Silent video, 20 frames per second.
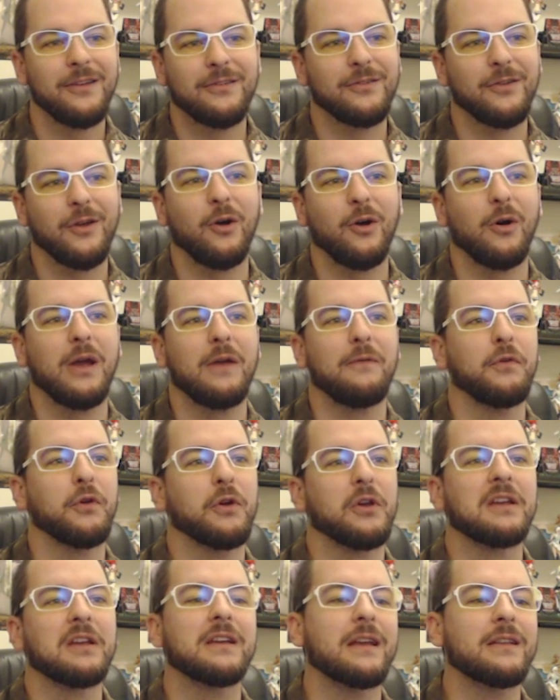so if
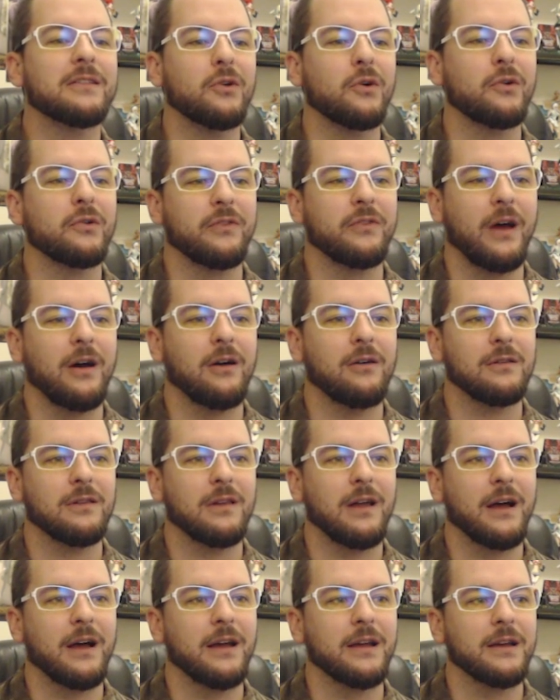you can get those out
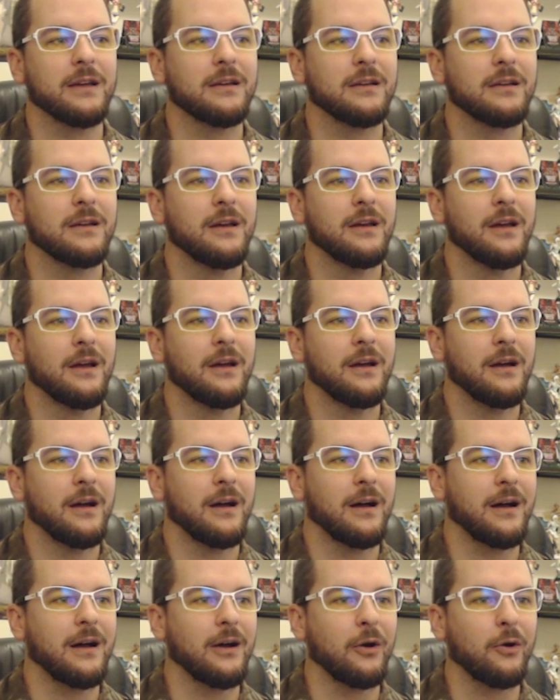like
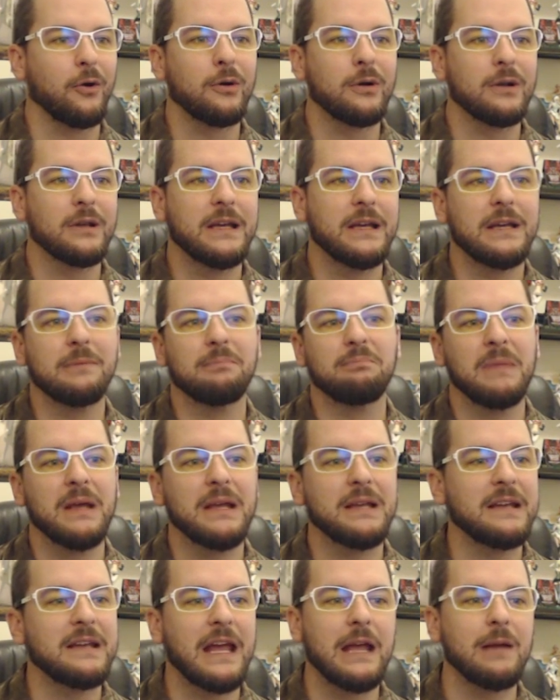early,
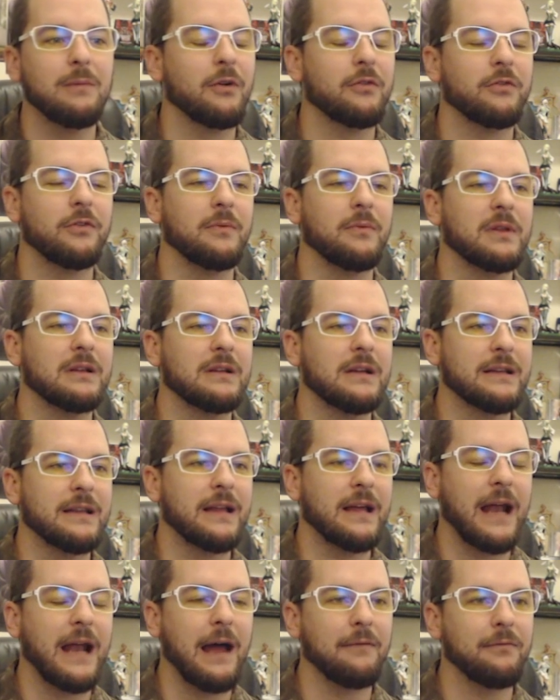mid-game or something like
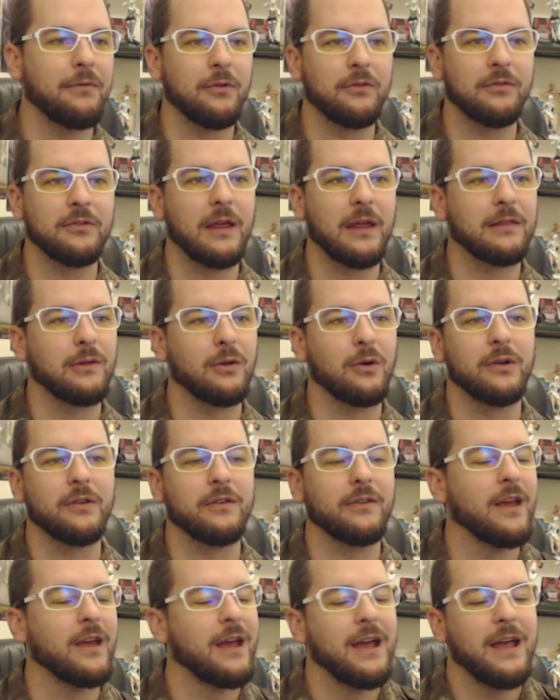that, have those
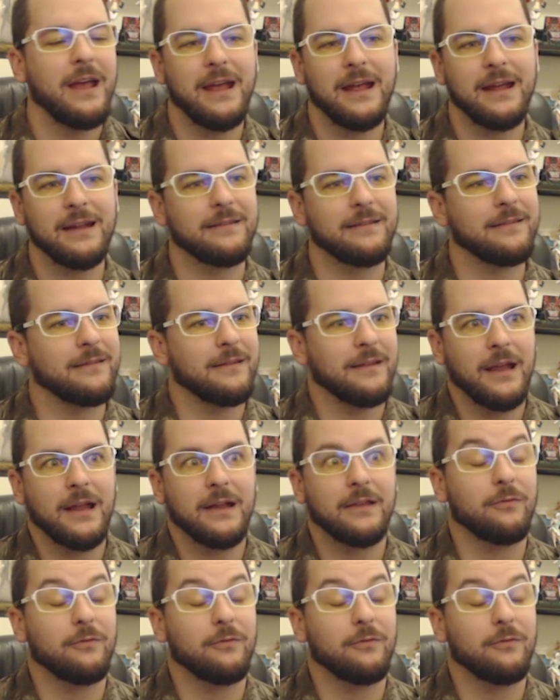Deathlords, it's